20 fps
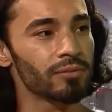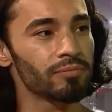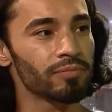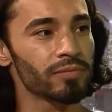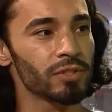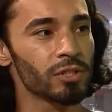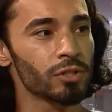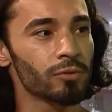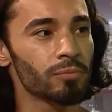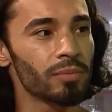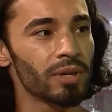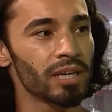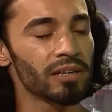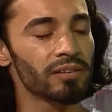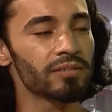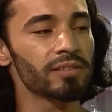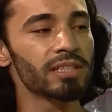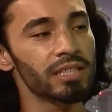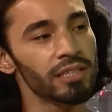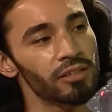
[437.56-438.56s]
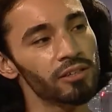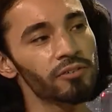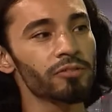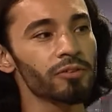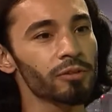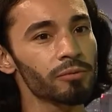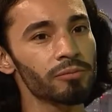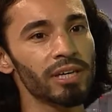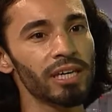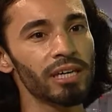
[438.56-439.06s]
too big of a deal
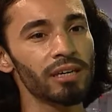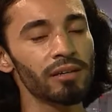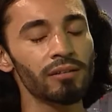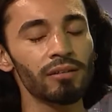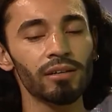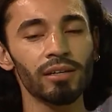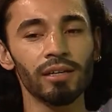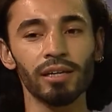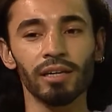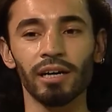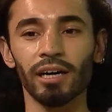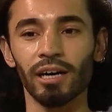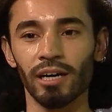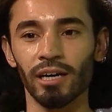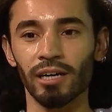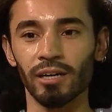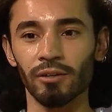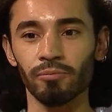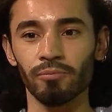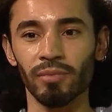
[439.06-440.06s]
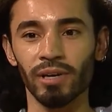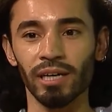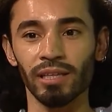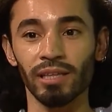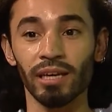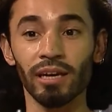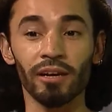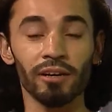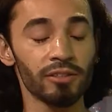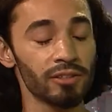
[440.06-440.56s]
for me, but
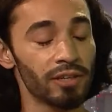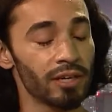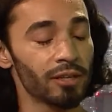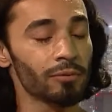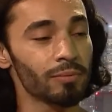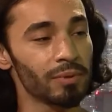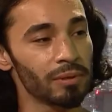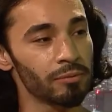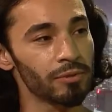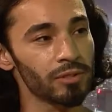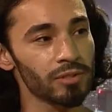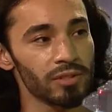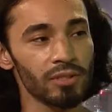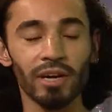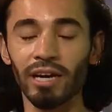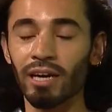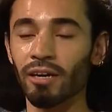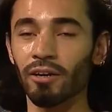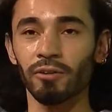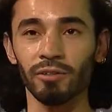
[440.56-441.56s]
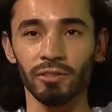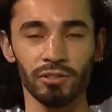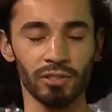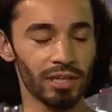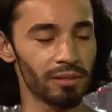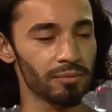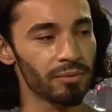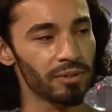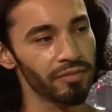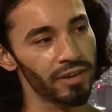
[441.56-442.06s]
they are to other people. So I always try
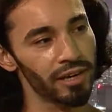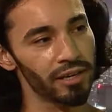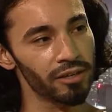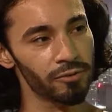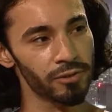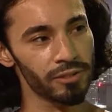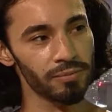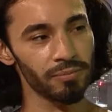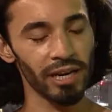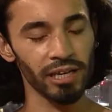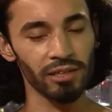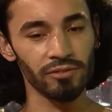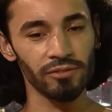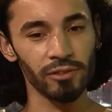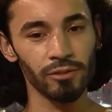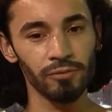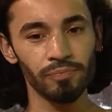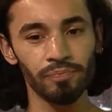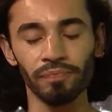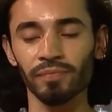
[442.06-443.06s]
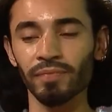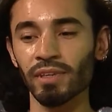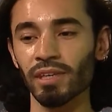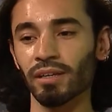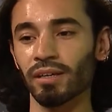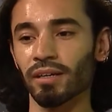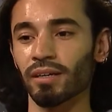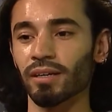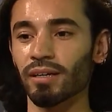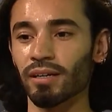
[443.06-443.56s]
to be very respectful.
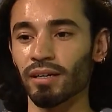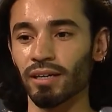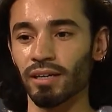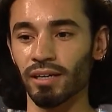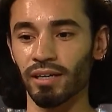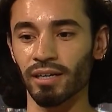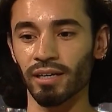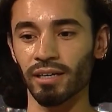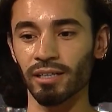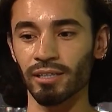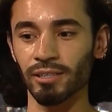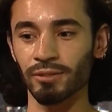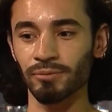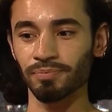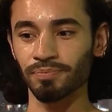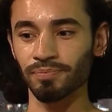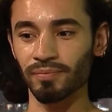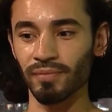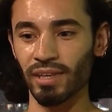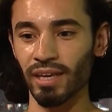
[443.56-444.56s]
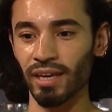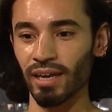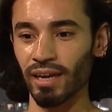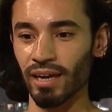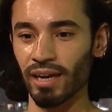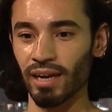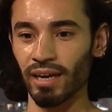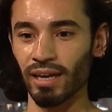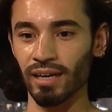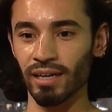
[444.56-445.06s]

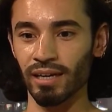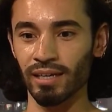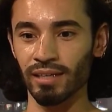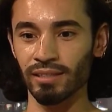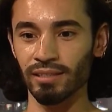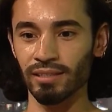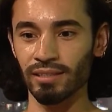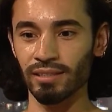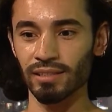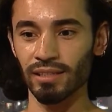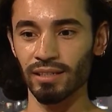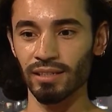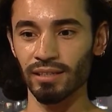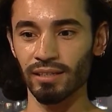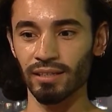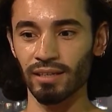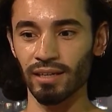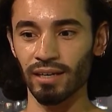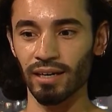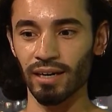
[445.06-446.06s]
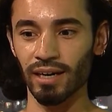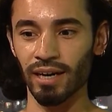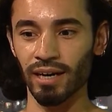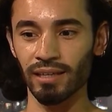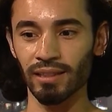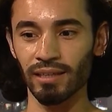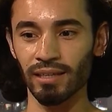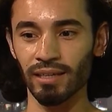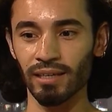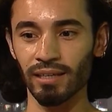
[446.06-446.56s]
And I
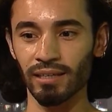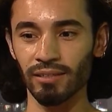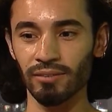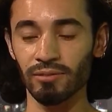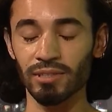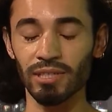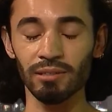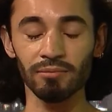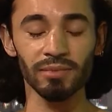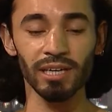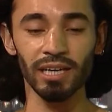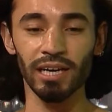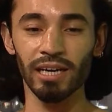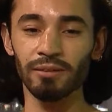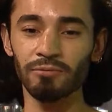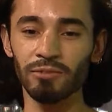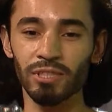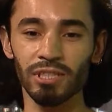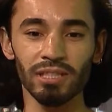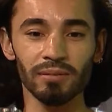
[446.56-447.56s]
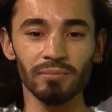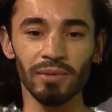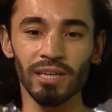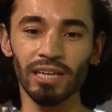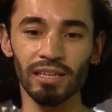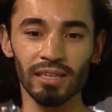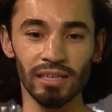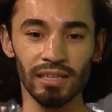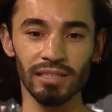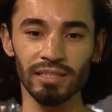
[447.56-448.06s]
think sometimes, just to make
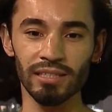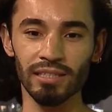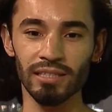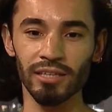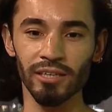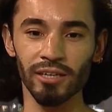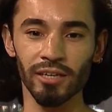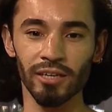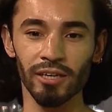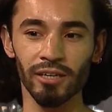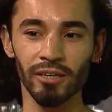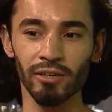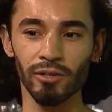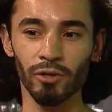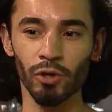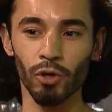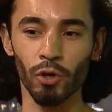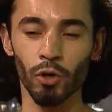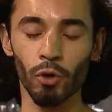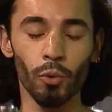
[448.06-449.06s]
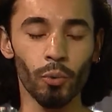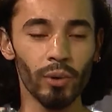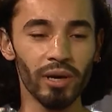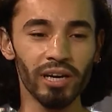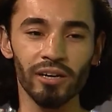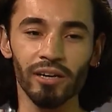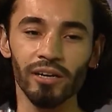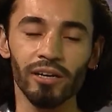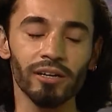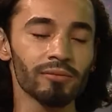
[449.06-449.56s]
it easier,
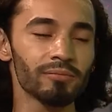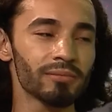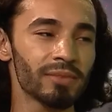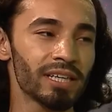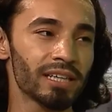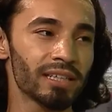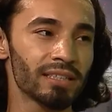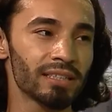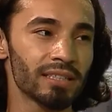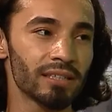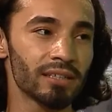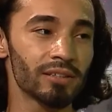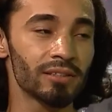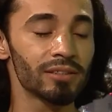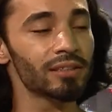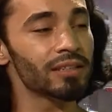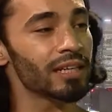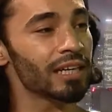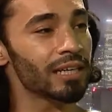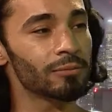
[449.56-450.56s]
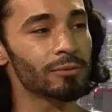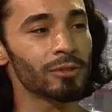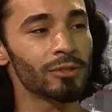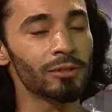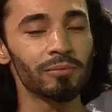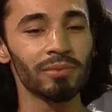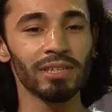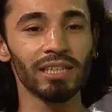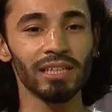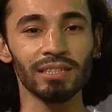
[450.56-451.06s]
queer is a good label
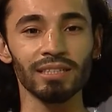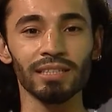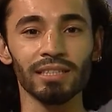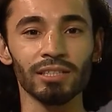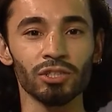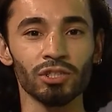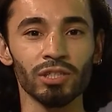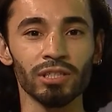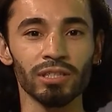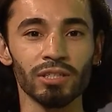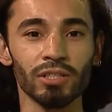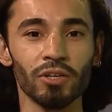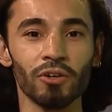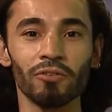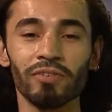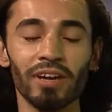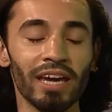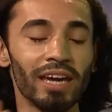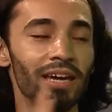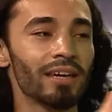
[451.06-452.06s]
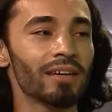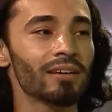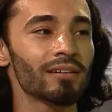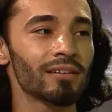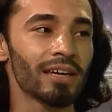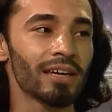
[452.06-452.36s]
because it's just so vague